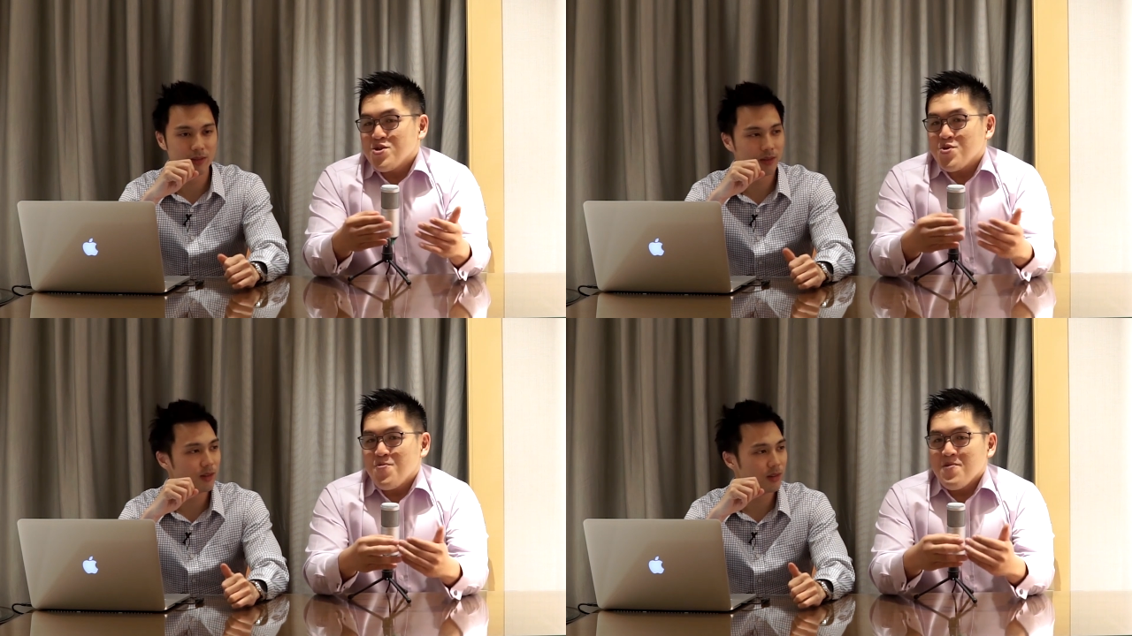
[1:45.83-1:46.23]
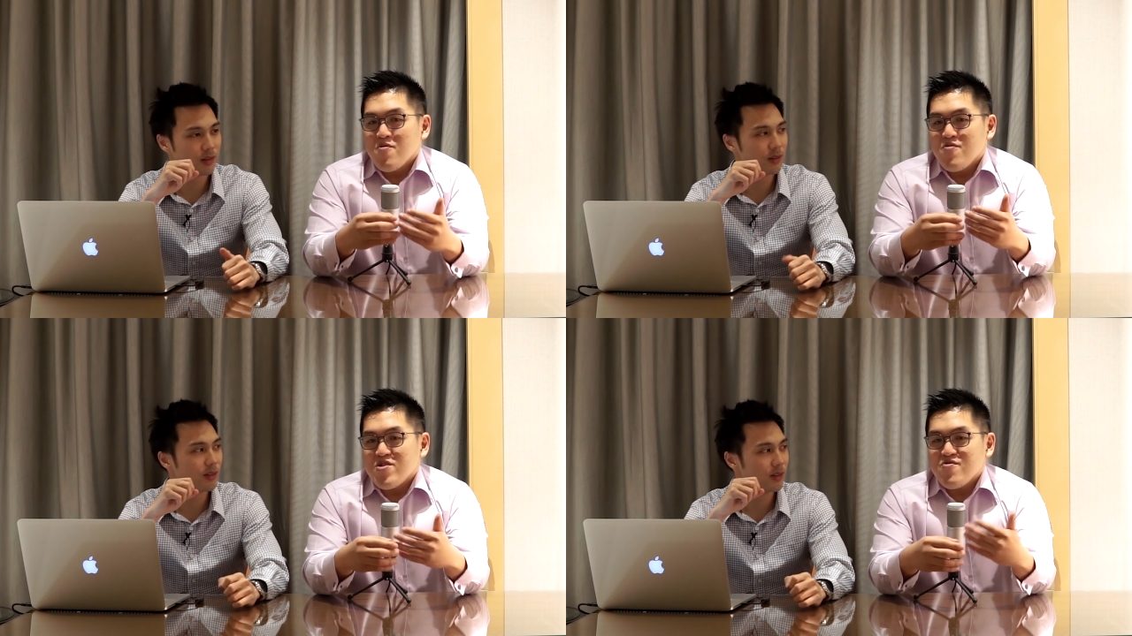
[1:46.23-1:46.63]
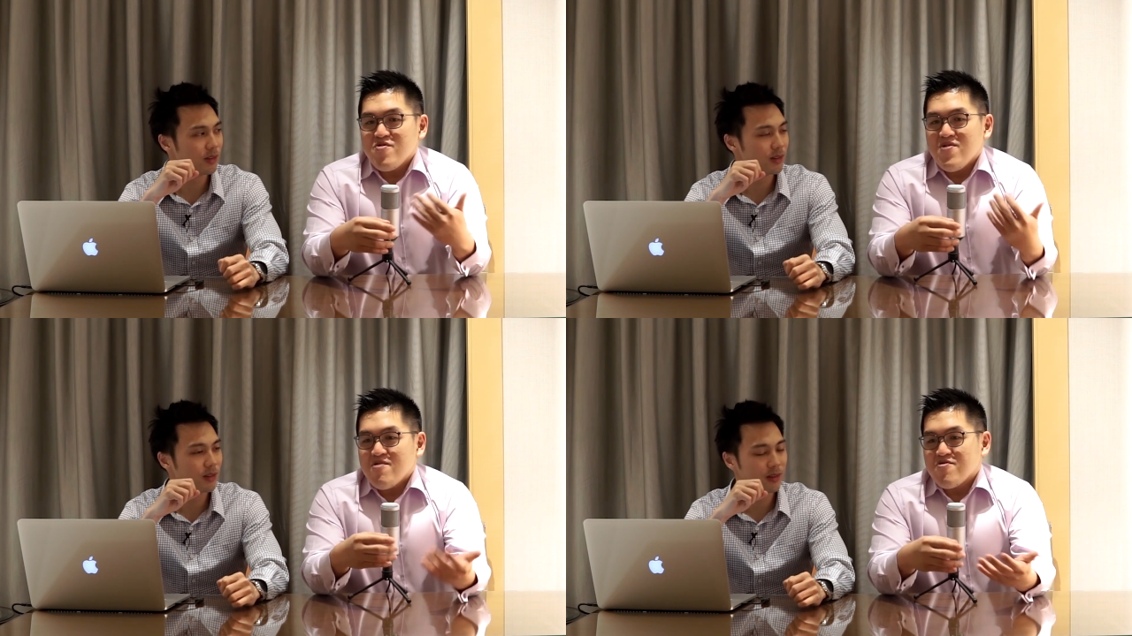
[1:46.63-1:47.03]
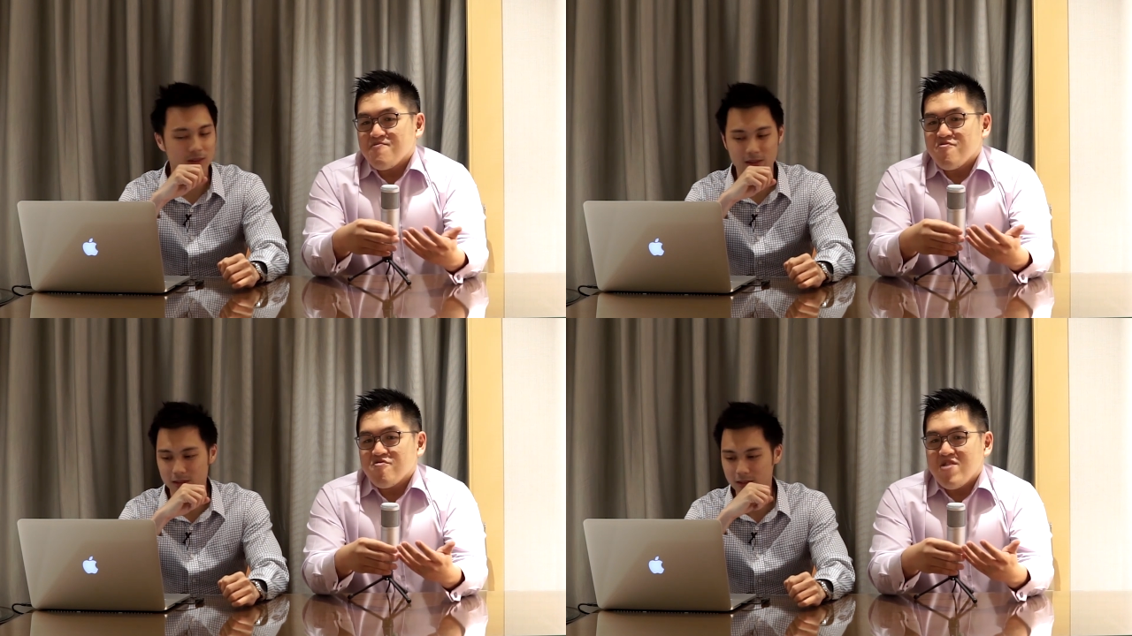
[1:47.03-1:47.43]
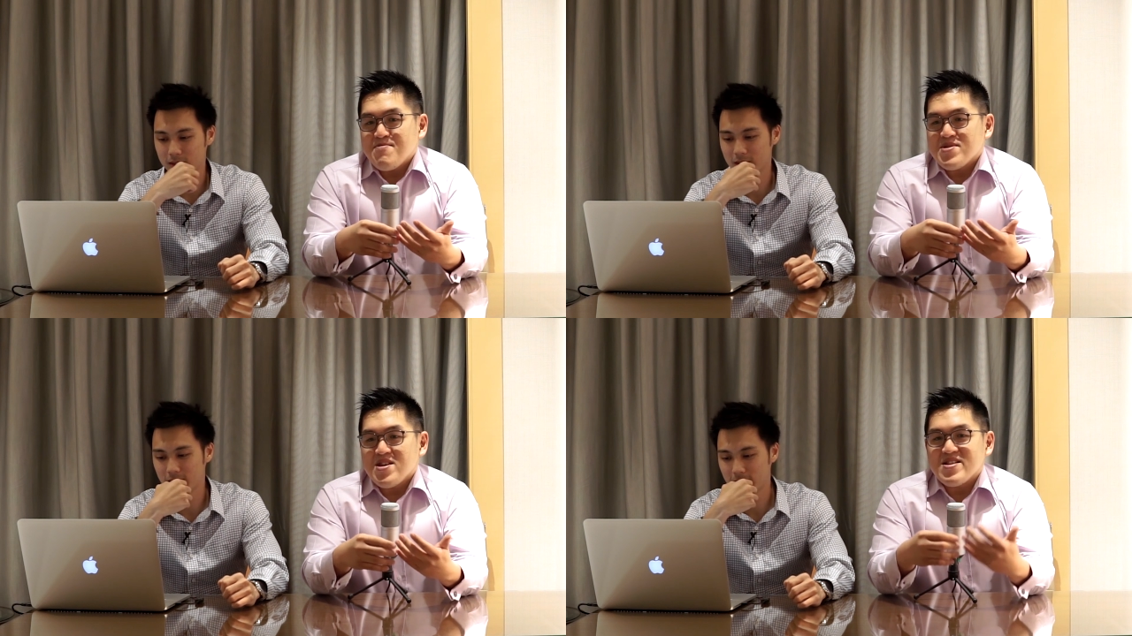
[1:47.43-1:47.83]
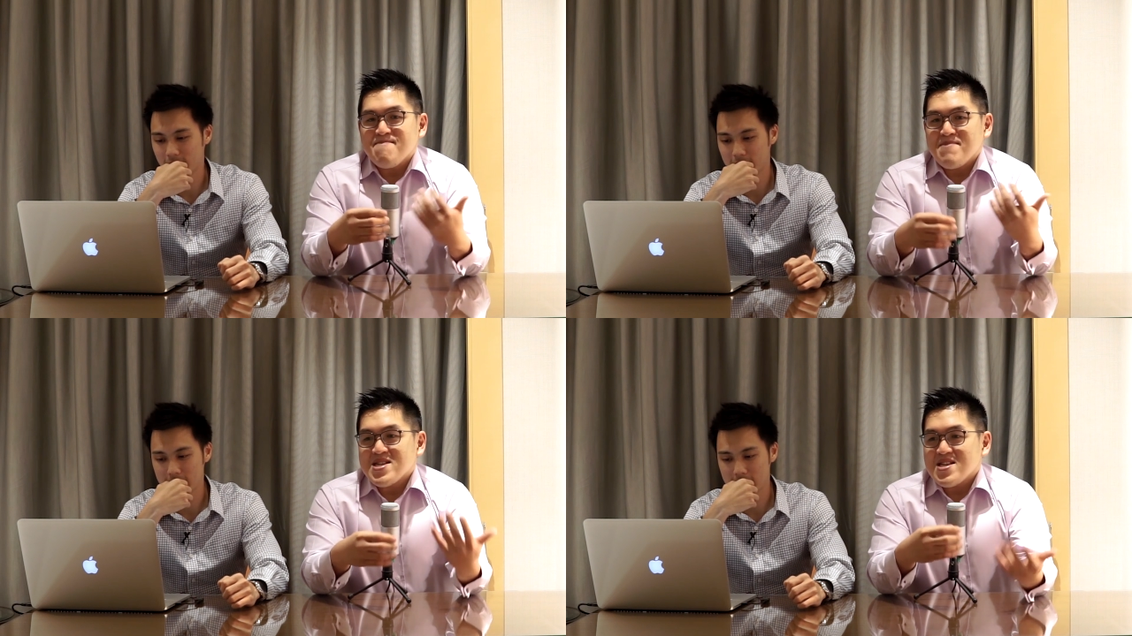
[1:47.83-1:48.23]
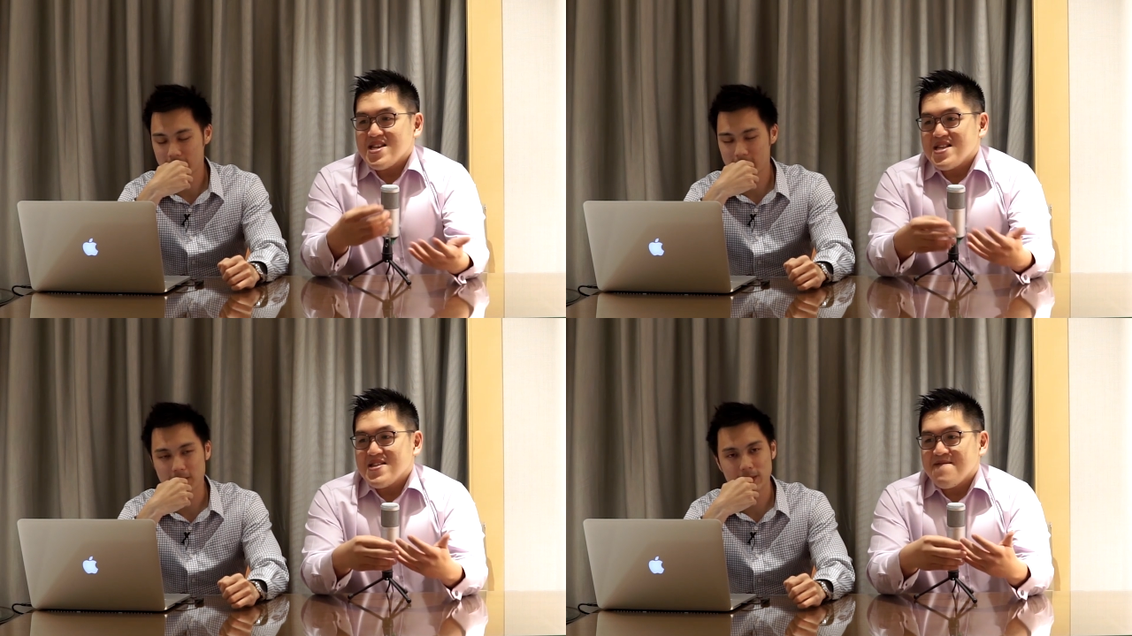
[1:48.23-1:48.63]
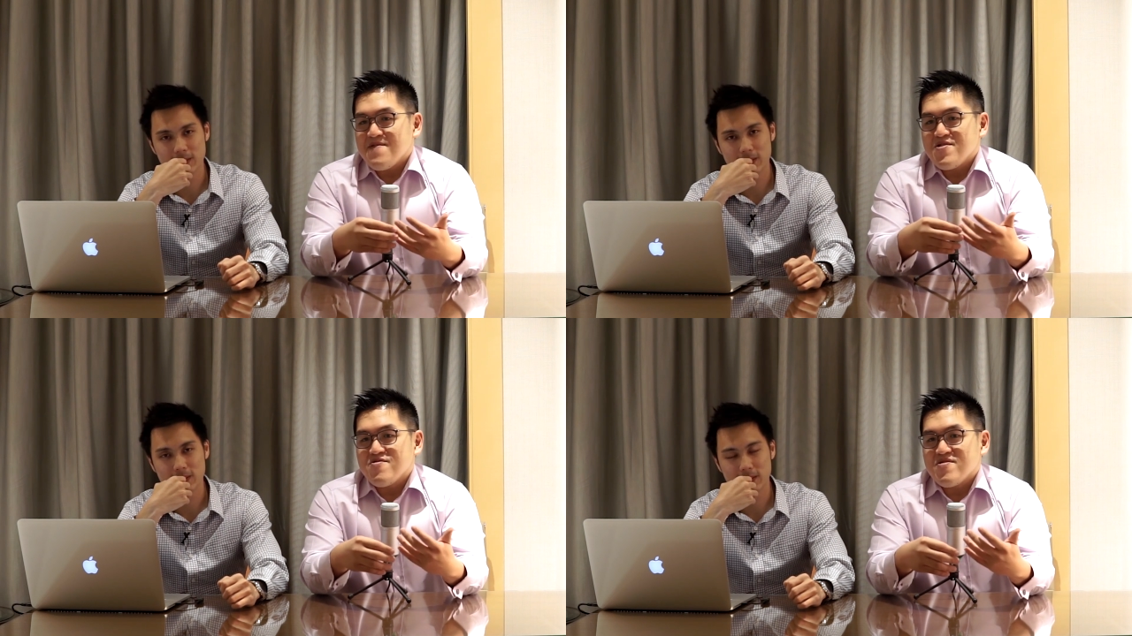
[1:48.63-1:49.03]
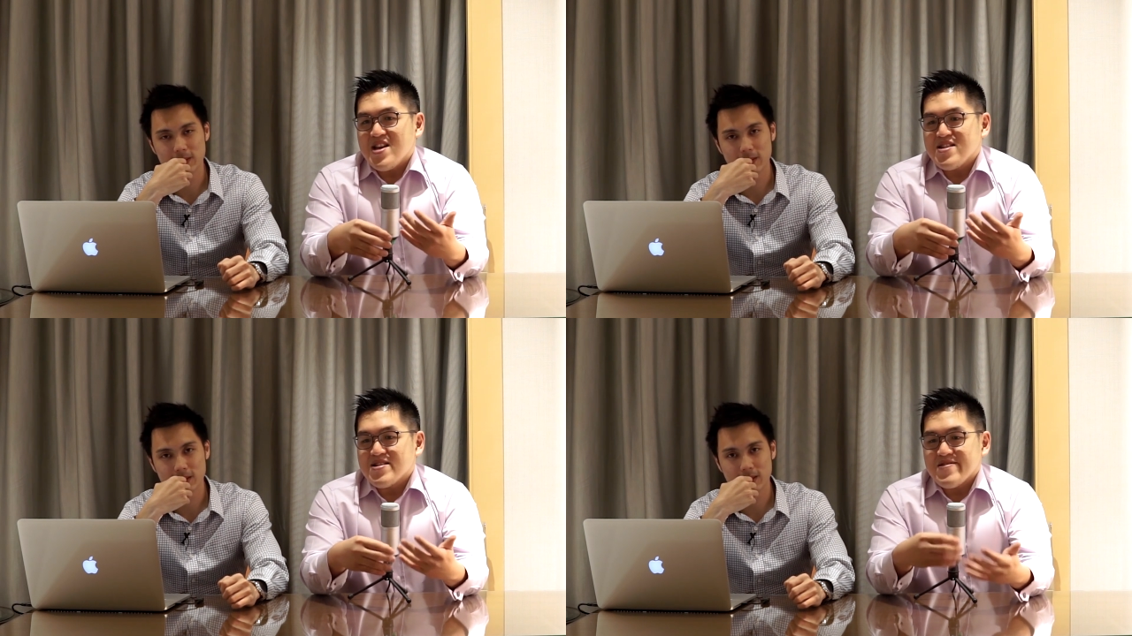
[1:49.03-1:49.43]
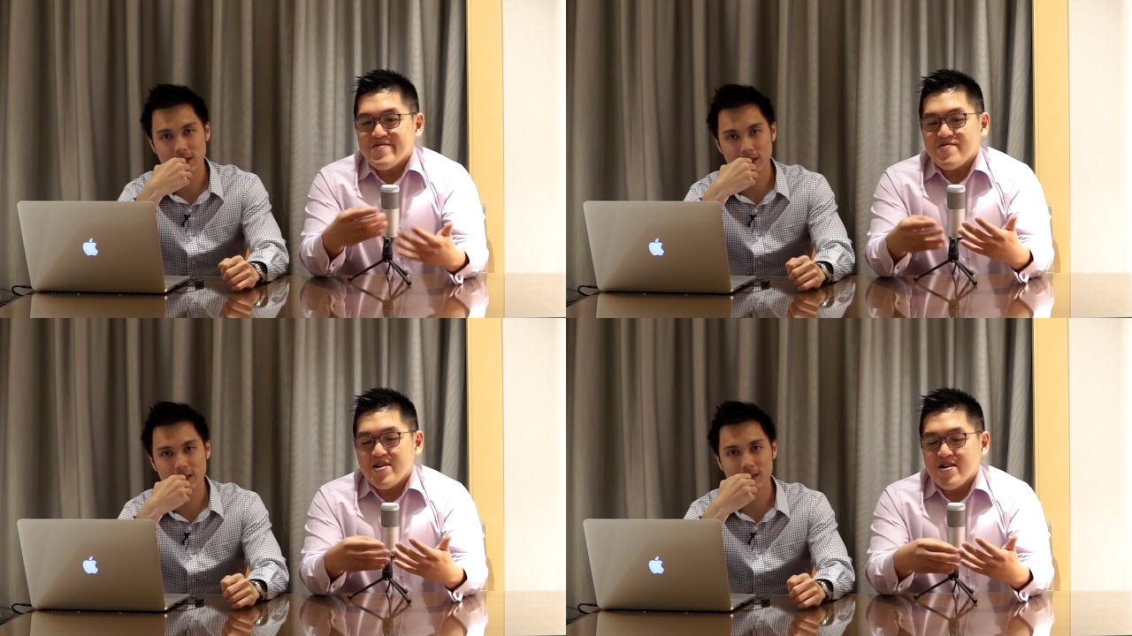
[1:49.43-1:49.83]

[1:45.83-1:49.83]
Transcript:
Speaker 1: So when you know how to program, and it makes it easier for you to enter